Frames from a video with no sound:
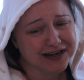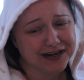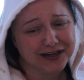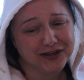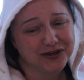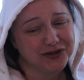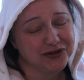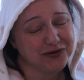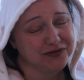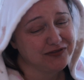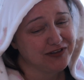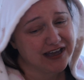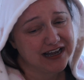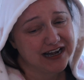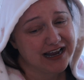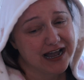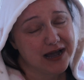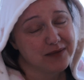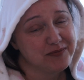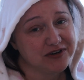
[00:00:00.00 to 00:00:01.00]
and I knew if
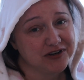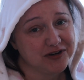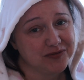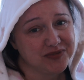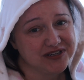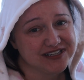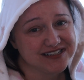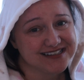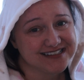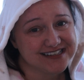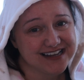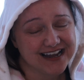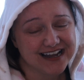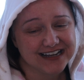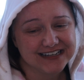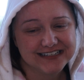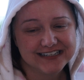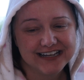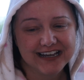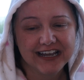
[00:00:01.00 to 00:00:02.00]
that happened, it'd be a
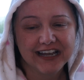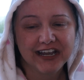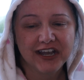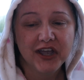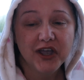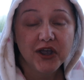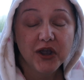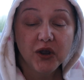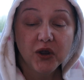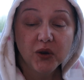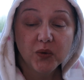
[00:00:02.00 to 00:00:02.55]
sad day.